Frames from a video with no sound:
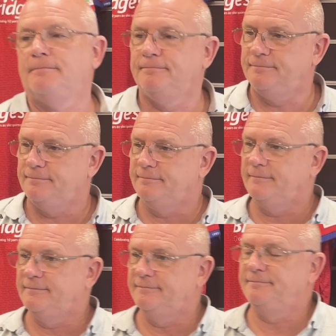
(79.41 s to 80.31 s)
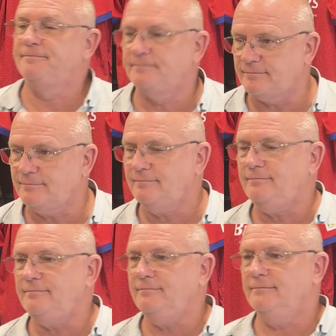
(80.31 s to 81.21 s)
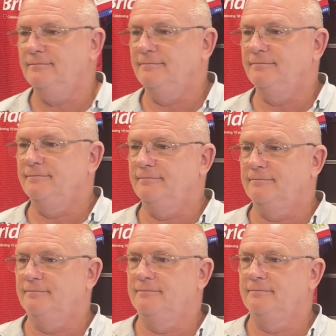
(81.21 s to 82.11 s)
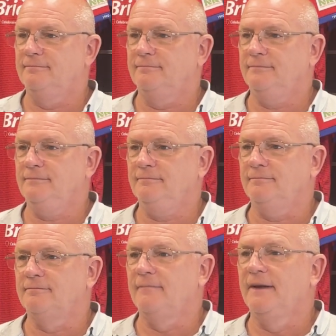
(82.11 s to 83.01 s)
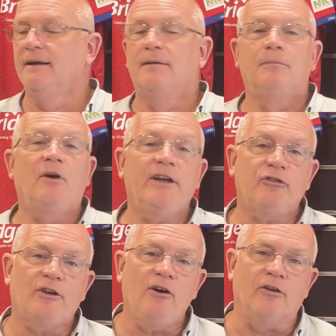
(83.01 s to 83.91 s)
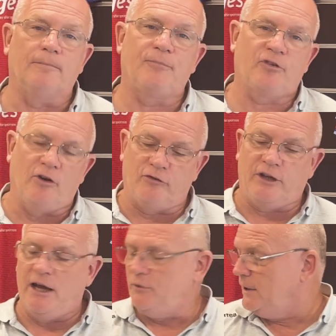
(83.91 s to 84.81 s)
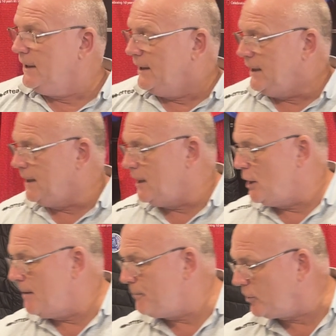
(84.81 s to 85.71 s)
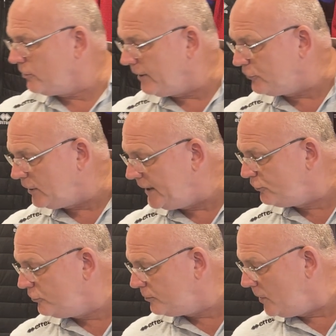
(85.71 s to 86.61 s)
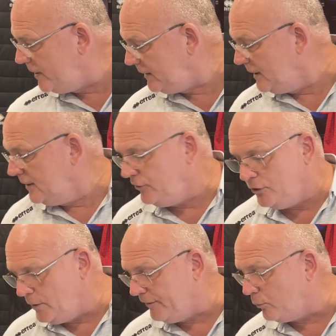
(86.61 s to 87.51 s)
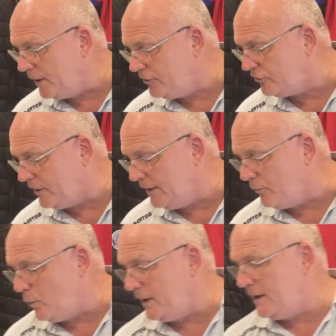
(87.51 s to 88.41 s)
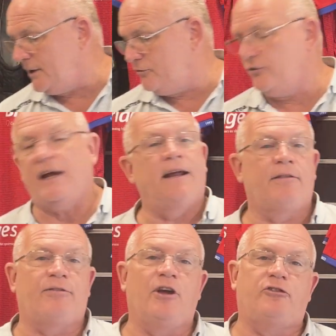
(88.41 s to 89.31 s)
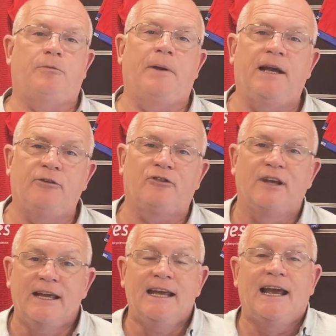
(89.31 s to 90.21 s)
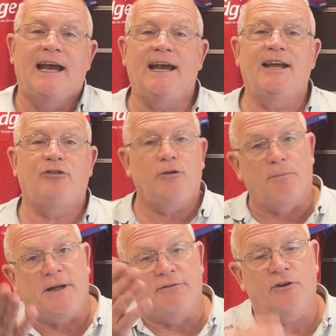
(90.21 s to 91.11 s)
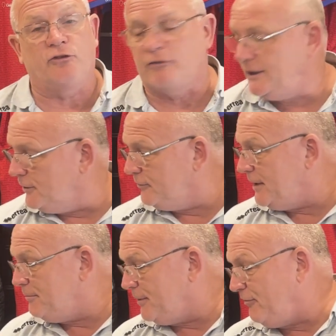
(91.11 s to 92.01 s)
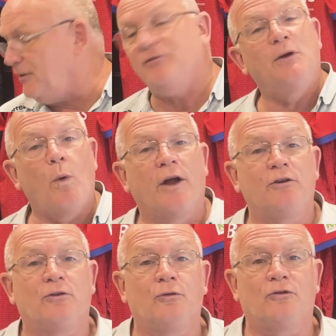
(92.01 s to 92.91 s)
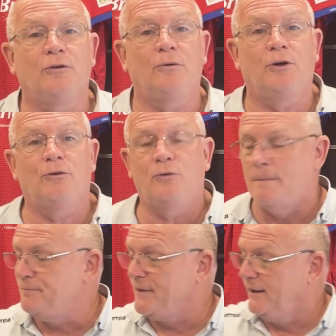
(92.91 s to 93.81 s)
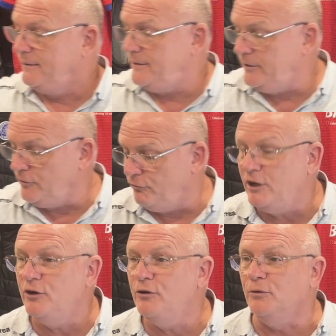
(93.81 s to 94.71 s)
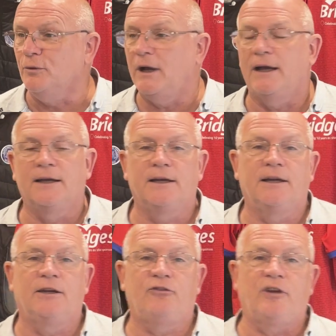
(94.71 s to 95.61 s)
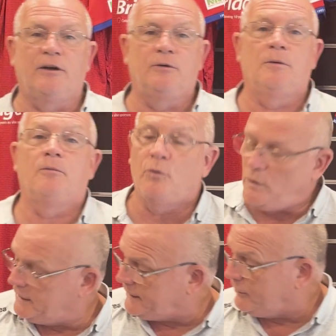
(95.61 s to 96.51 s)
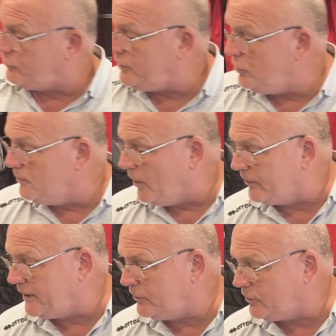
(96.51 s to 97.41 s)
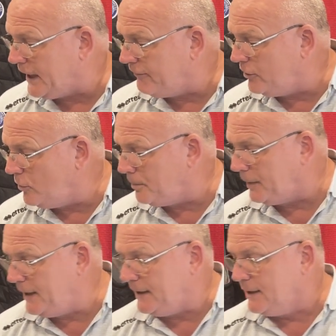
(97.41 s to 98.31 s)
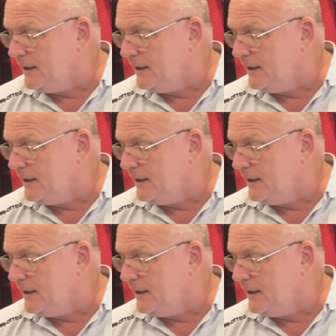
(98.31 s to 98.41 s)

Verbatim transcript: 156 is Mike Scott. Mike Scott. Scott to go. Uh, congratulations, Mike. You have won yourself £130 and you're the beneficiary of number 51, of course, who, who didn't renew. Uh, so well done to you, Mike. Thanks for carrying on playing.